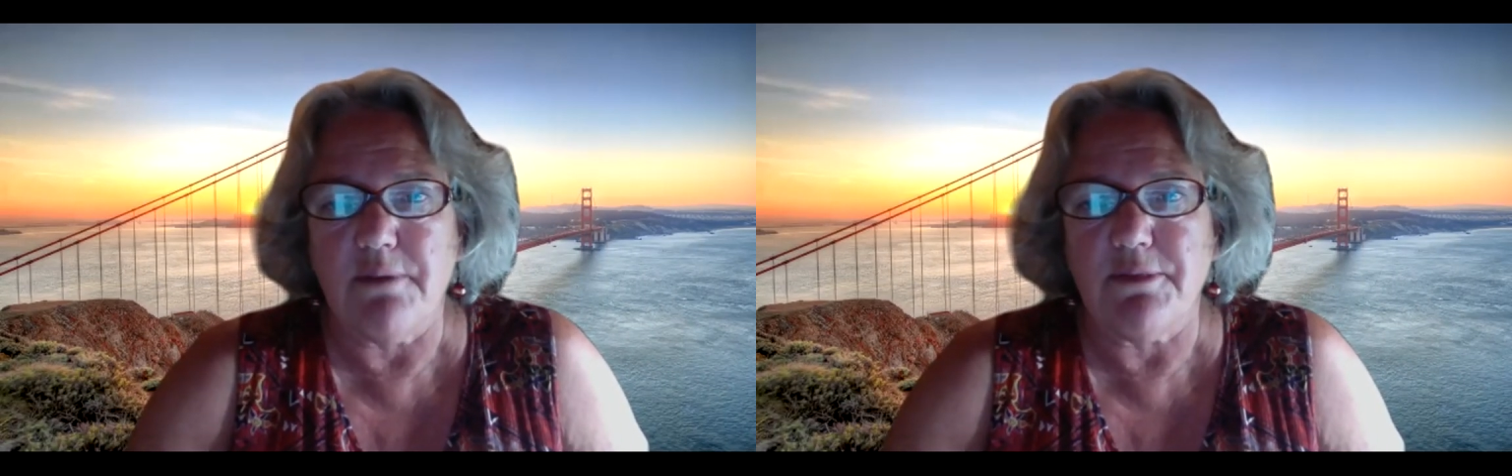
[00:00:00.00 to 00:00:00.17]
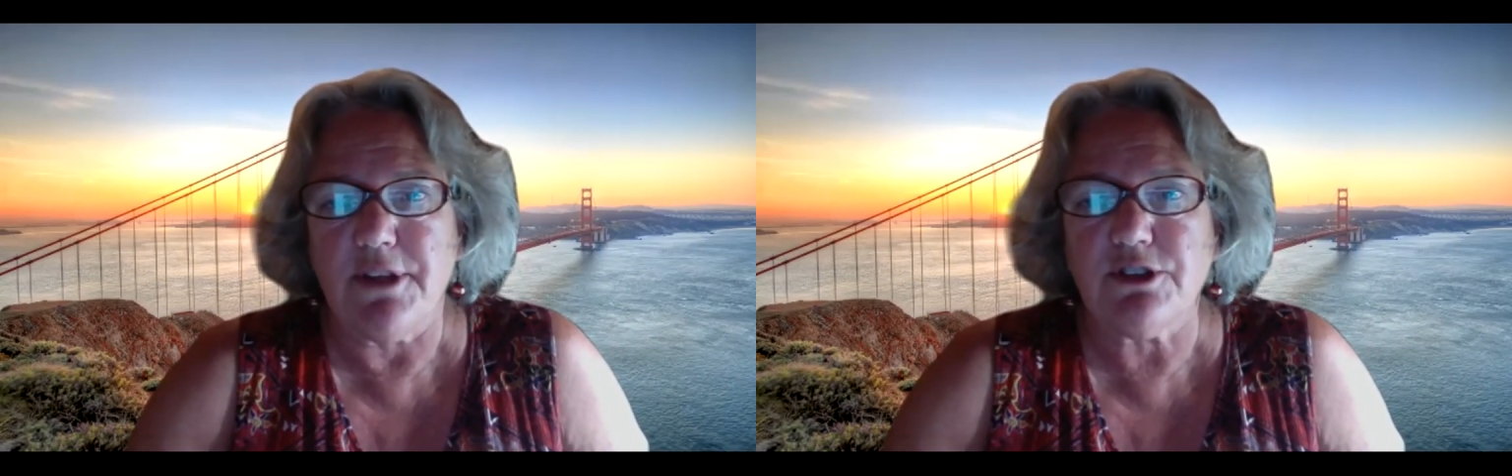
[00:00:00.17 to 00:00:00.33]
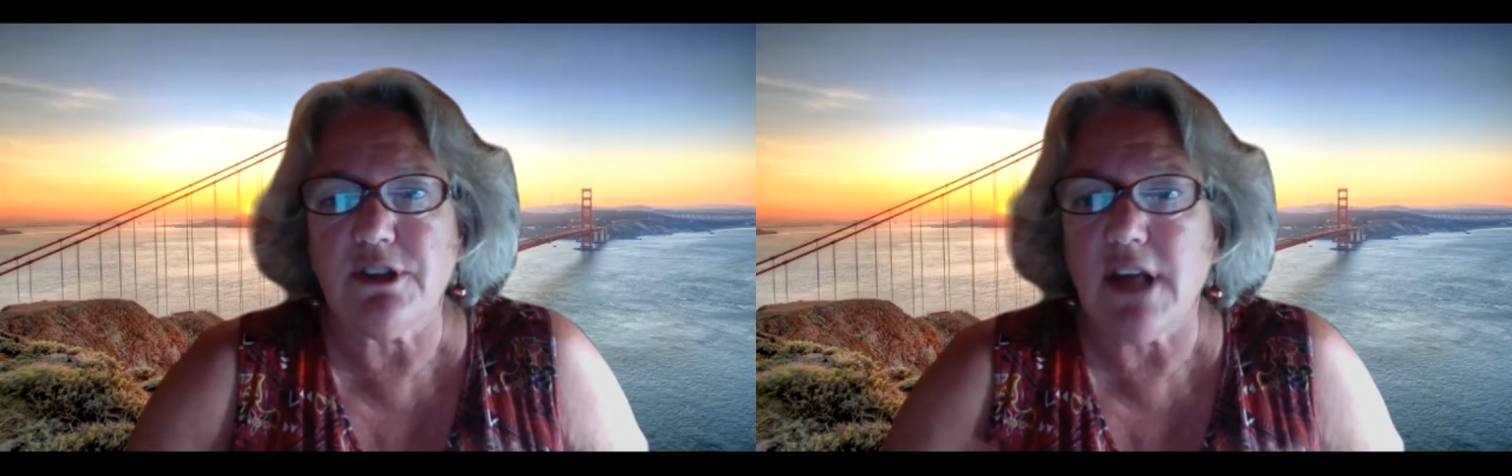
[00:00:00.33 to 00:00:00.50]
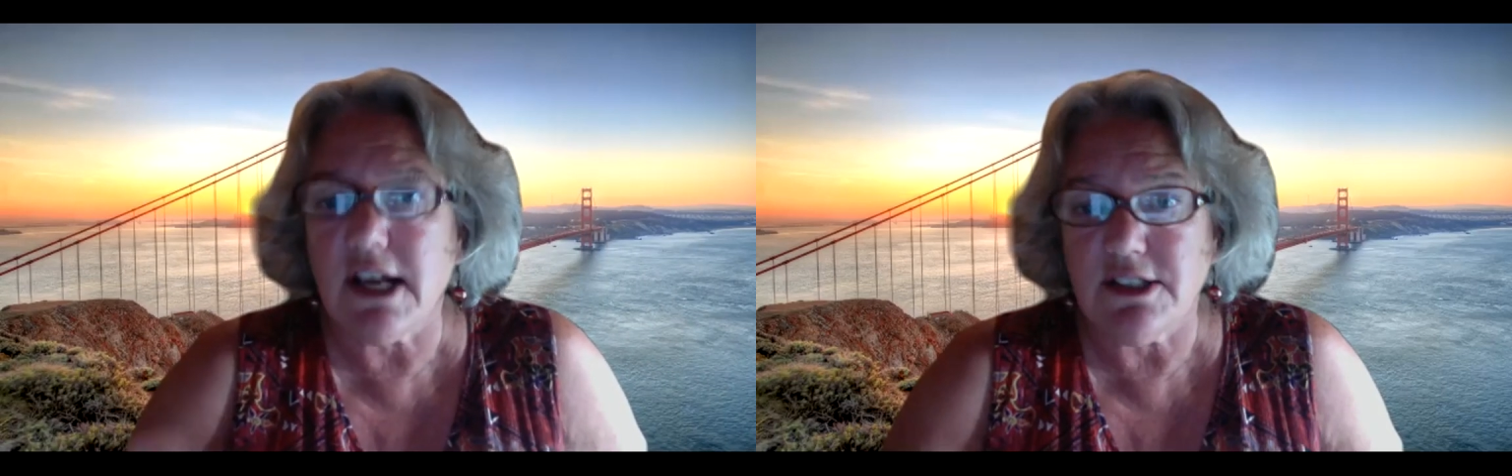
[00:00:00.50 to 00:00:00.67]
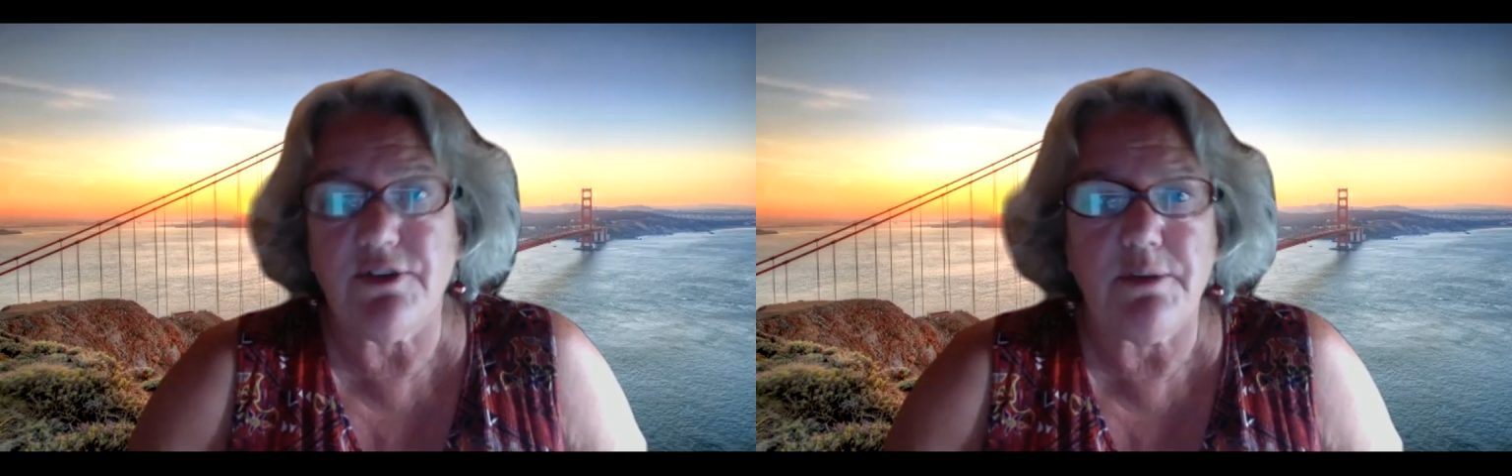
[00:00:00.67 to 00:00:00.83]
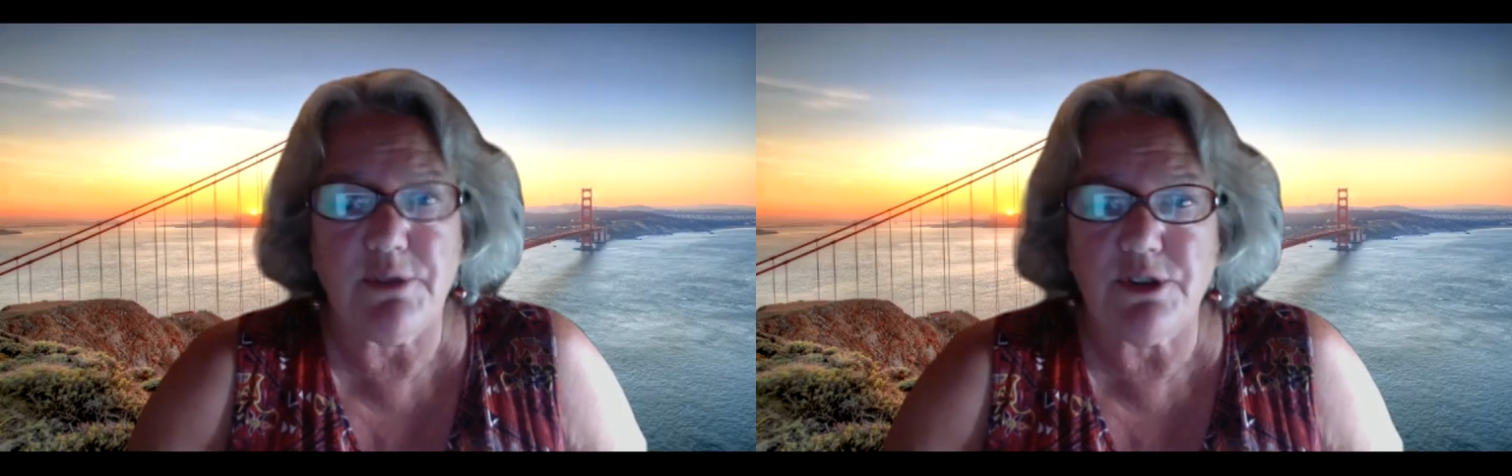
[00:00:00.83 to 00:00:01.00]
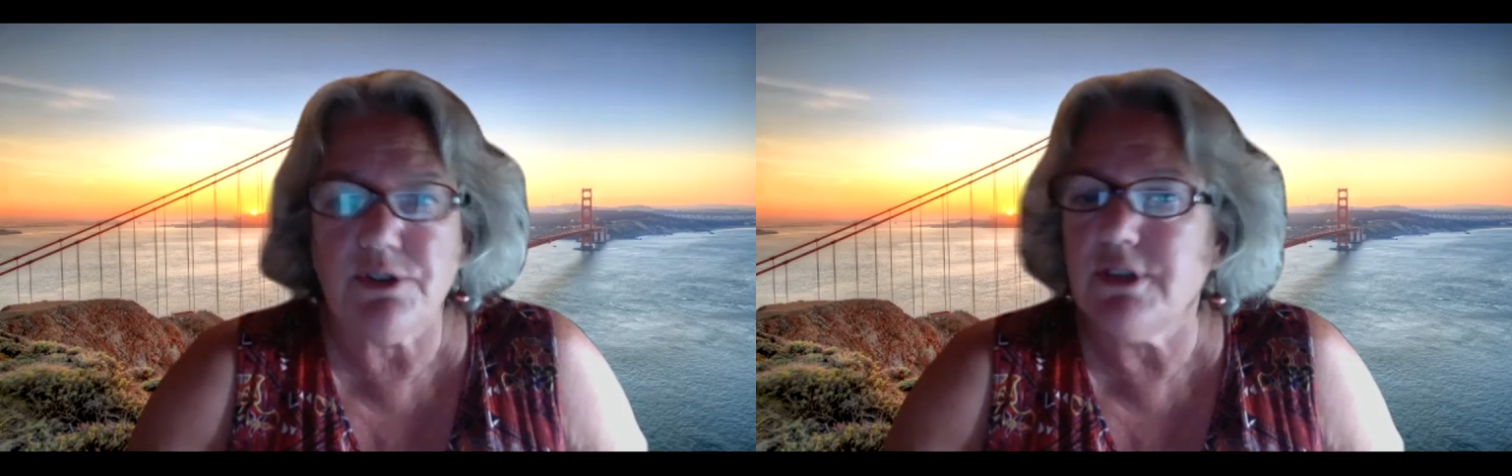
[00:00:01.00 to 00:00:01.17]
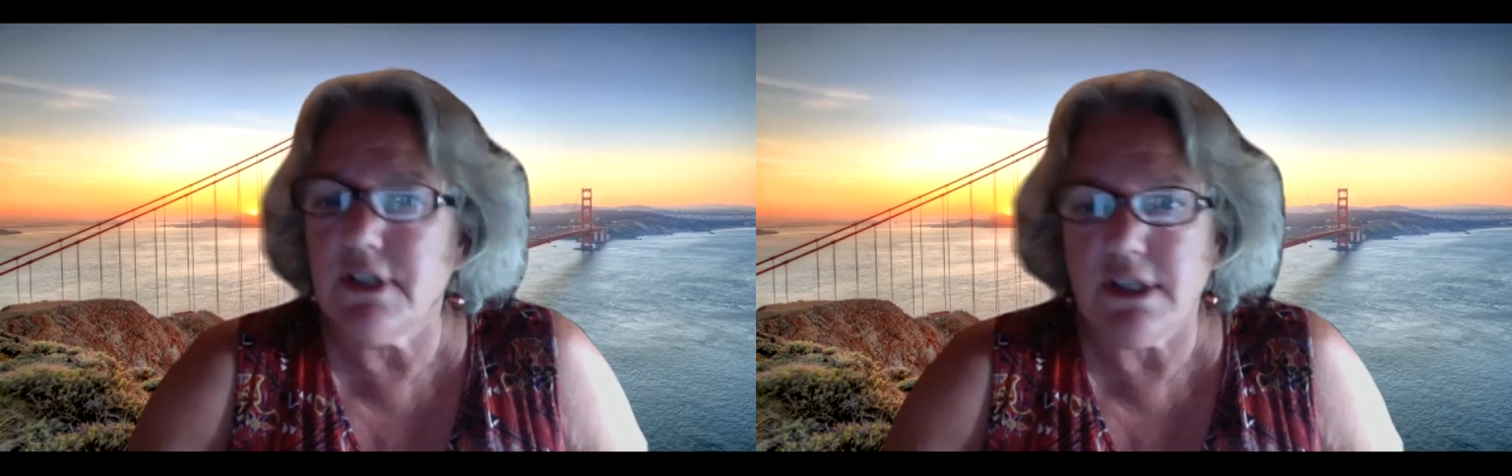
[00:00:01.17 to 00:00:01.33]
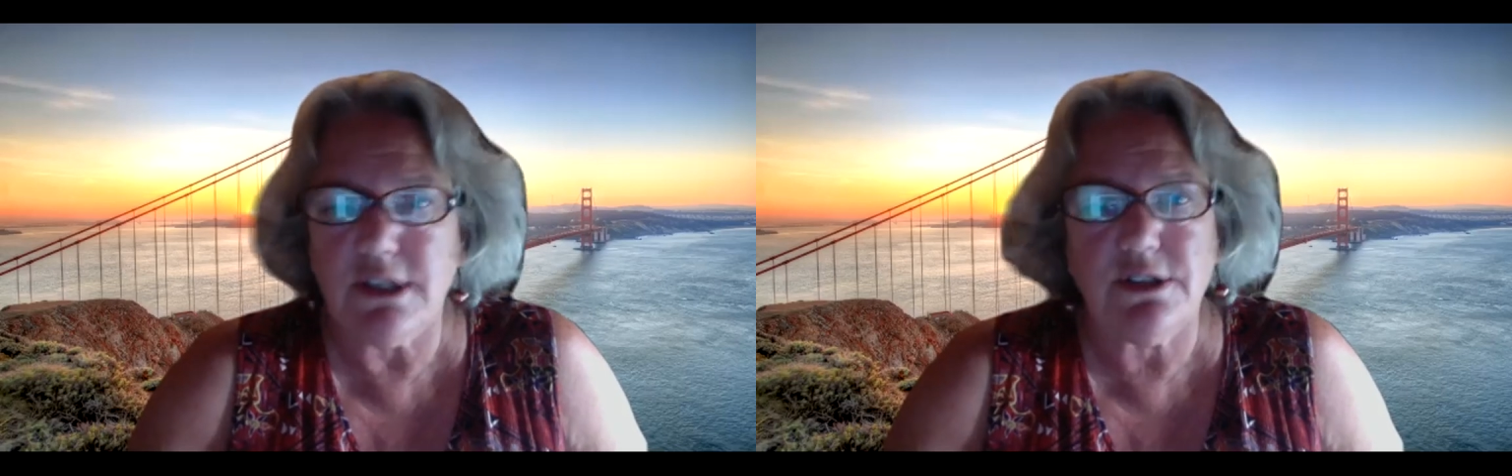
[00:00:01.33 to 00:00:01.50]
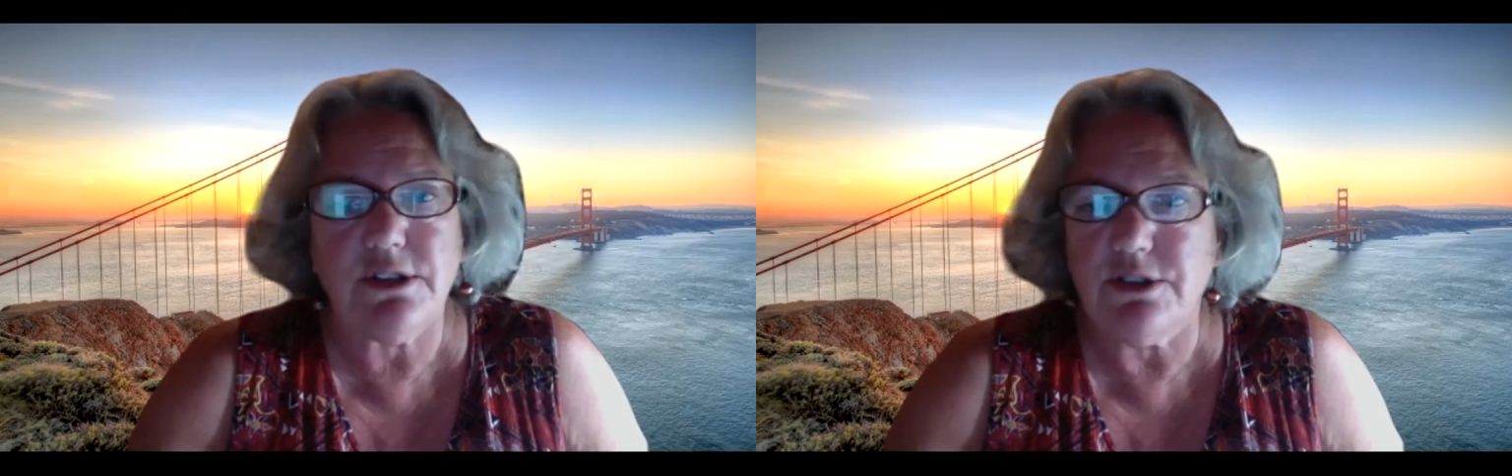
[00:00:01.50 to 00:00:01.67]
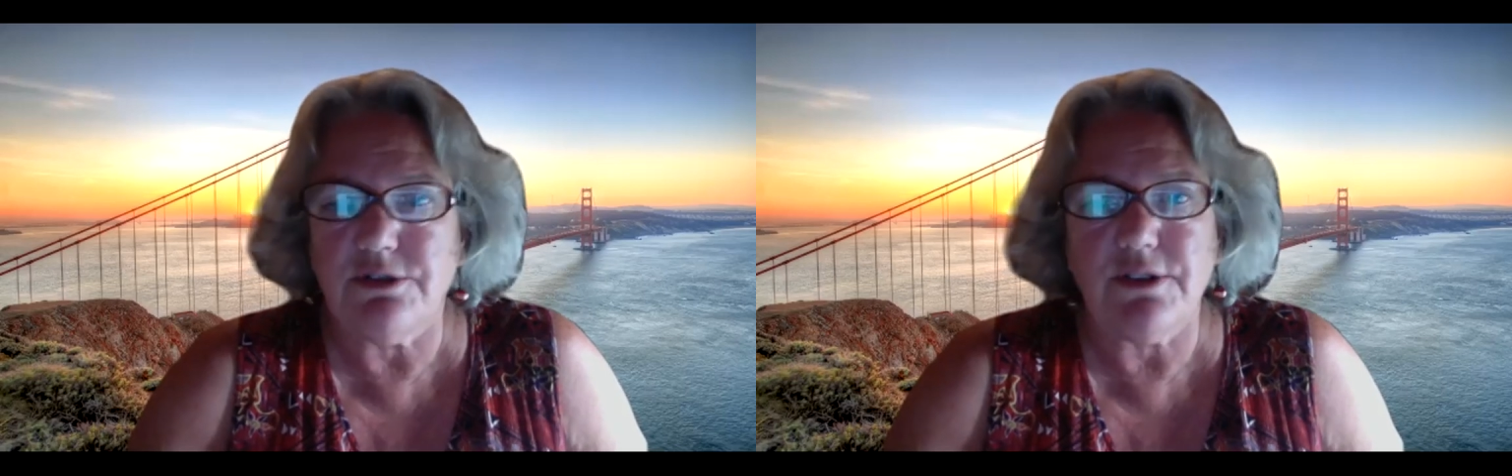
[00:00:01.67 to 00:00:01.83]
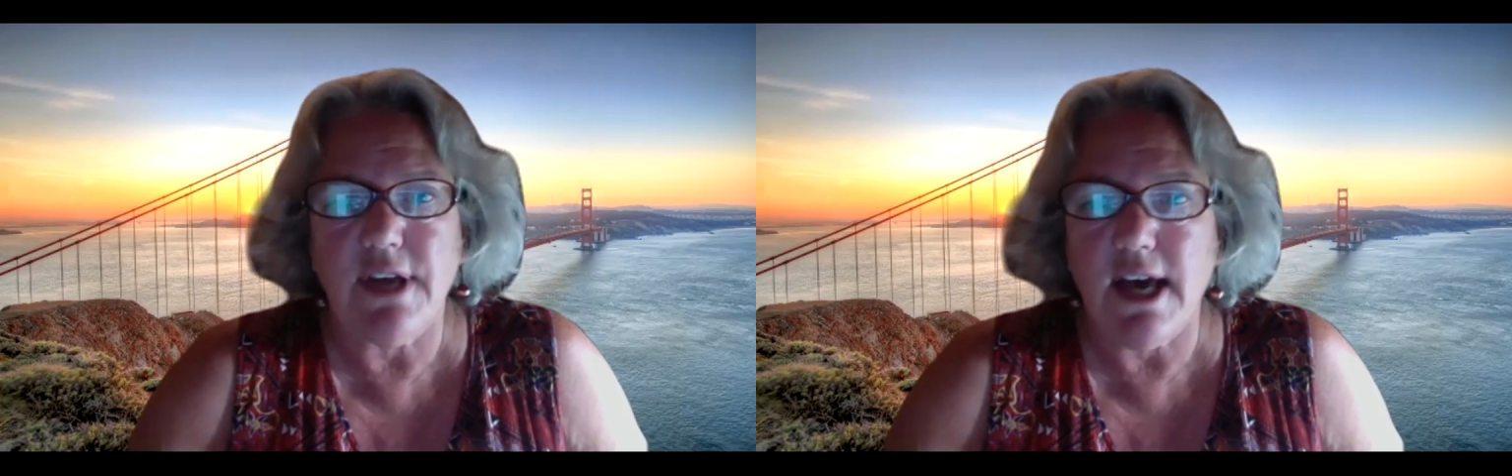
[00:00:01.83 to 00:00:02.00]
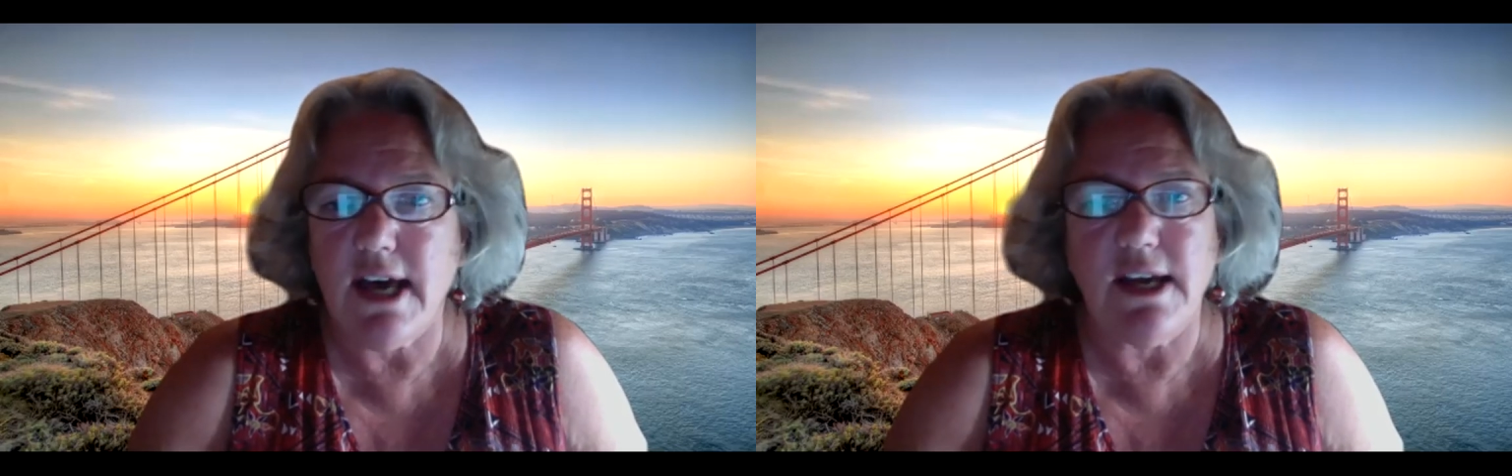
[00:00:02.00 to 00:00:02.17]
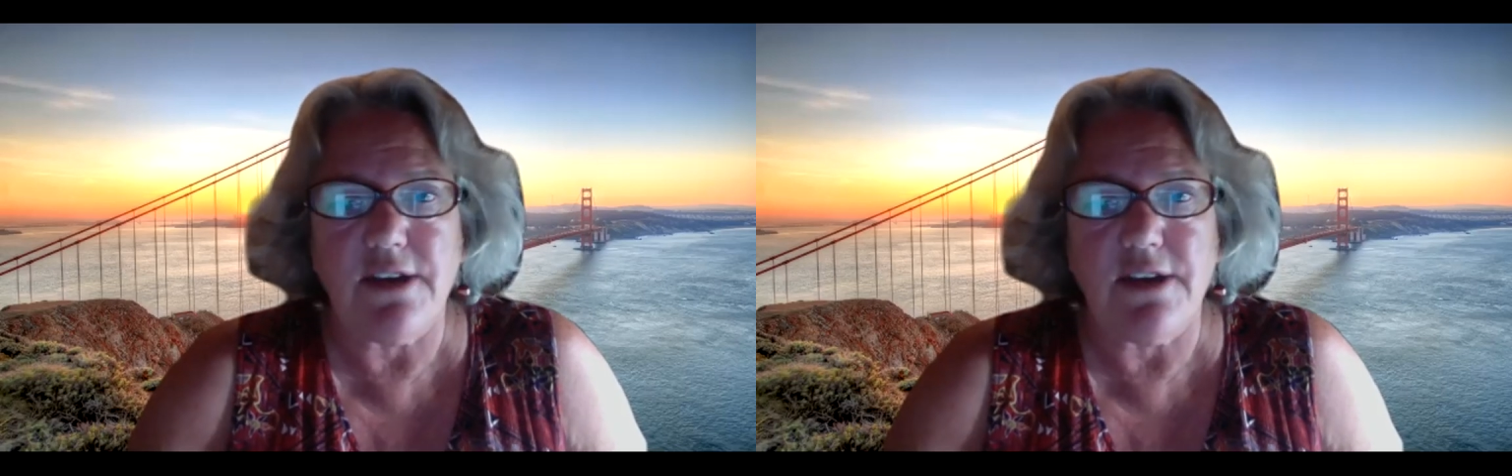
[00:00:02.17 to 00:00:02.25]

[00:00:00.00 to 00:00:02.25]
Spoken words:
there's lots of opportunities to do that,